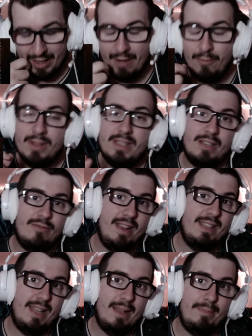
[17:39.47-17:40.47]
what a
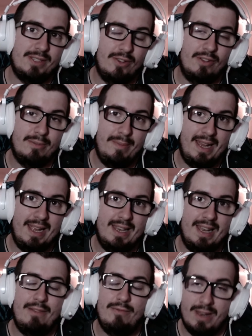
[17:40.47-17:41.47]
great episode, man.
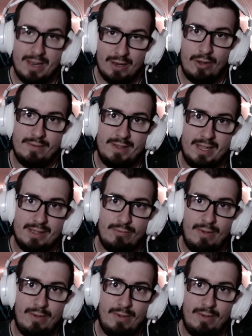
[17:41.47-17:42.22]
I really loved that